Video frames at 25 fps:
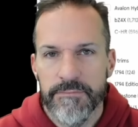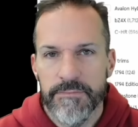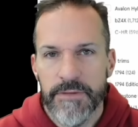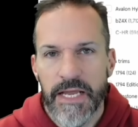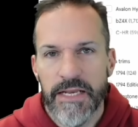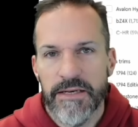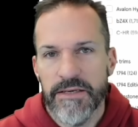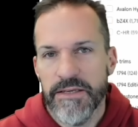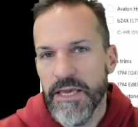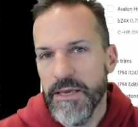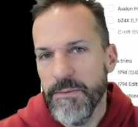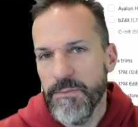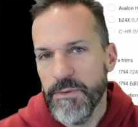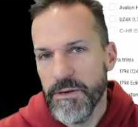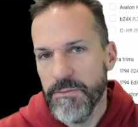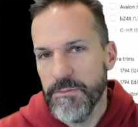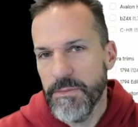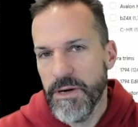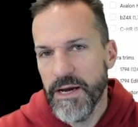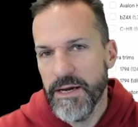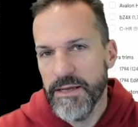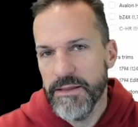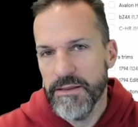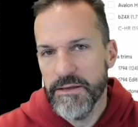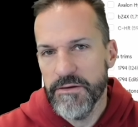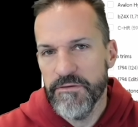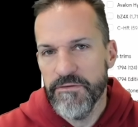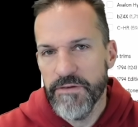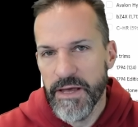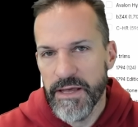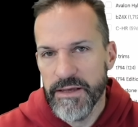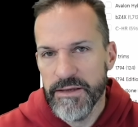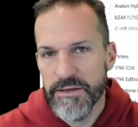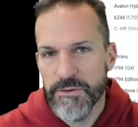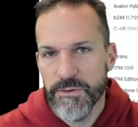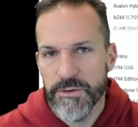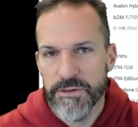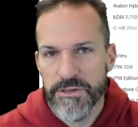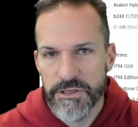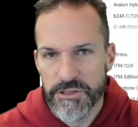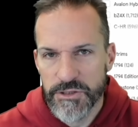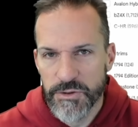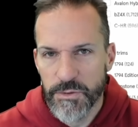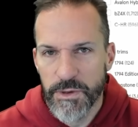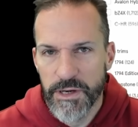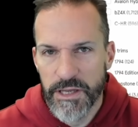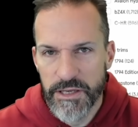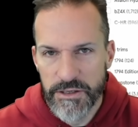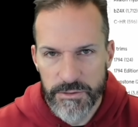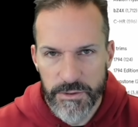And keep in mind the value on the
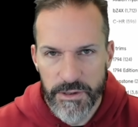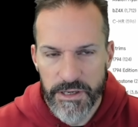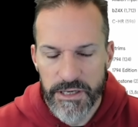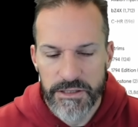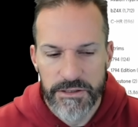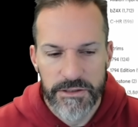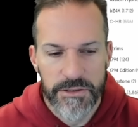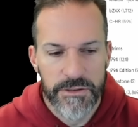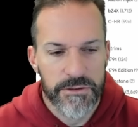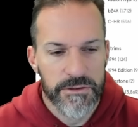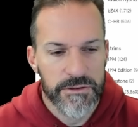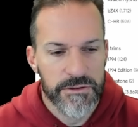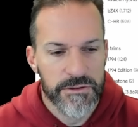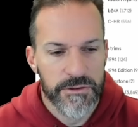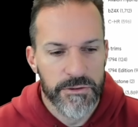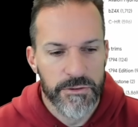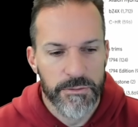2022s